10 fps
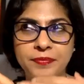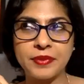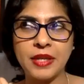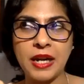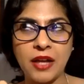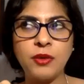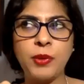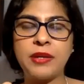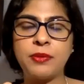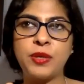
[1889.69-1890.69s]
Another
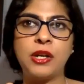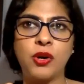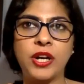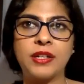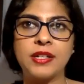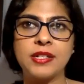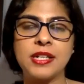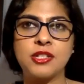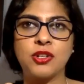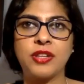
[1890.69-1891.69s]
way we look at it is,
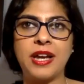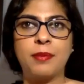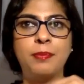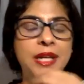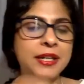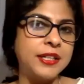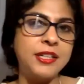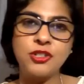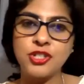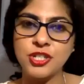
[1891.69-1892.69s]
the ability
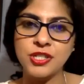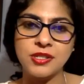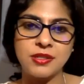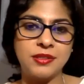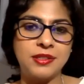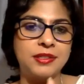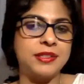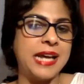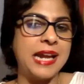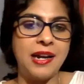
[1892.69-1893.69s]
to just
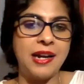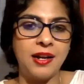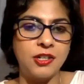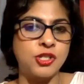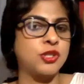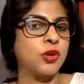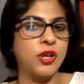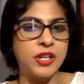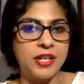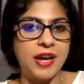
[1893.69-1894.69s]
tell a
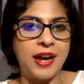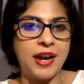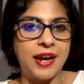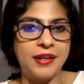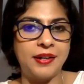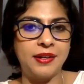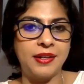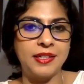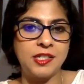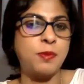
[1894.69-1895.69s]
story and
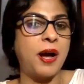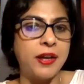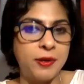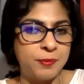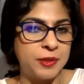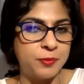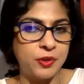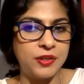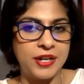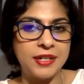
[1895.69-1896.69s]
inspire people,
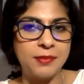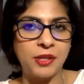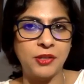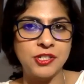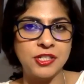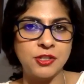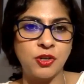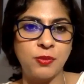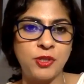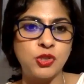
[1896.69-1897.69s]
right? Because this is going to
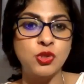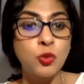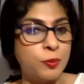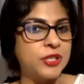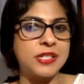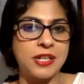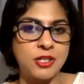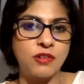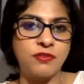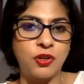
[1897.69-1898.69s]
be super essential
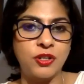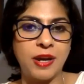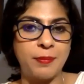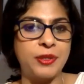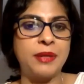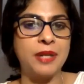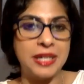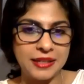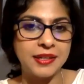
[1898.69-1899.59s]
for company building.